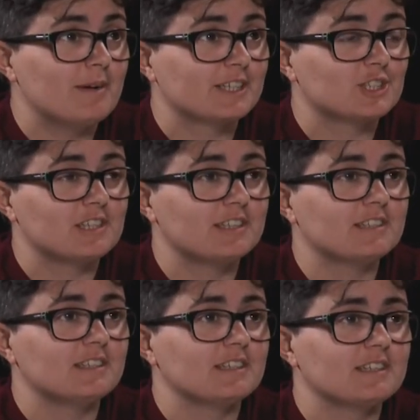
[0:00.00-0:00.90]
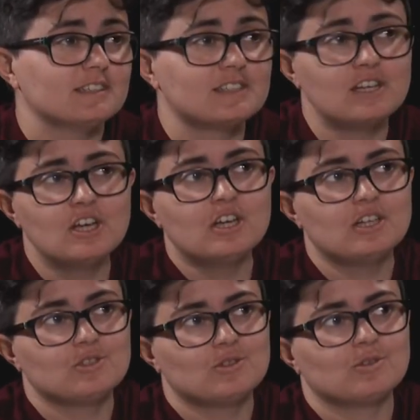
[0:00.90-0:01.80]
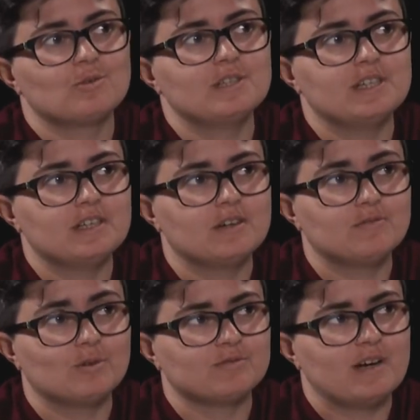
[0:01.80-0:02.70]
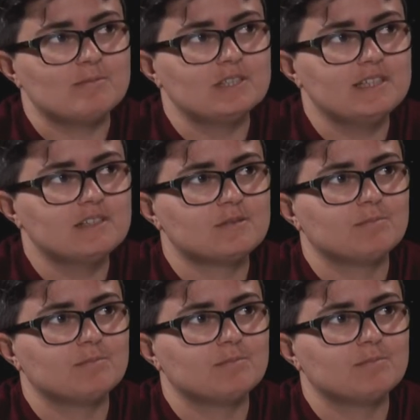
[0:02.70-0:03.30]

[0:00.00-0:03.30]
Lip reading: actually, I think, and it's not only for families,